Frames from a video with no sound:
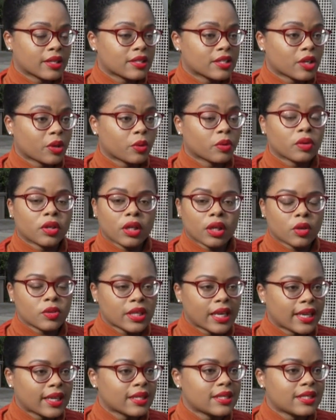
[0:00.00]
And so, you know,
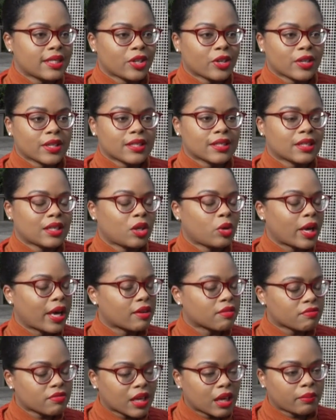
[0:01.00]
take it seriously. You
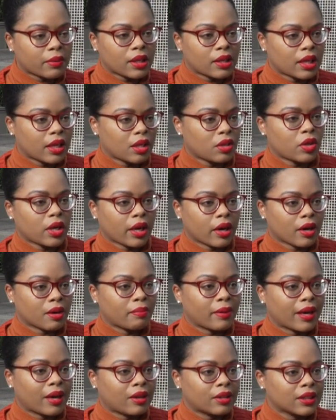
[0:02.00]
have family that you care
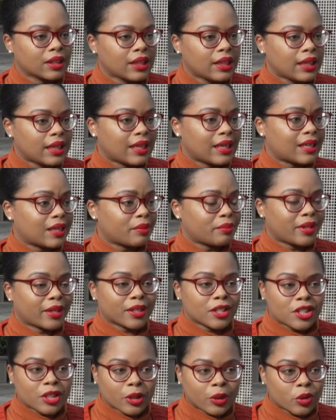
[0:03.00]
about, um,
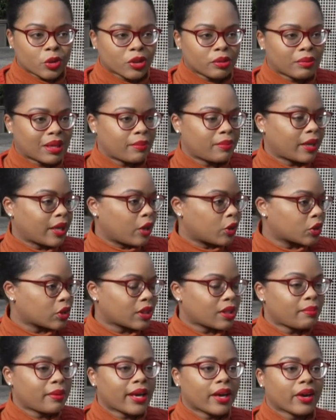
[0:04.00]
young children, maybe
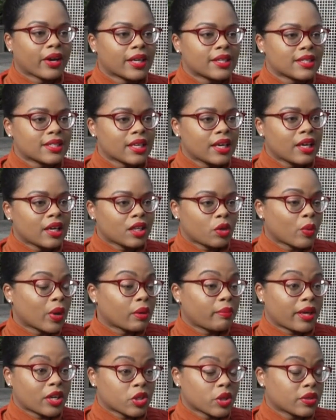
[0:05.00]
elderly parents. You
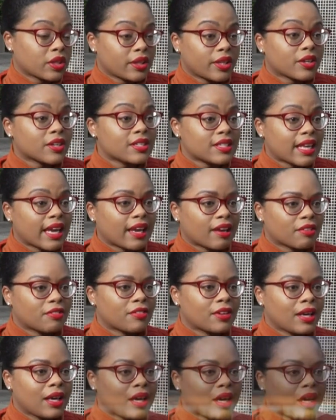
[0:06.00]
want to make sure that they're safe.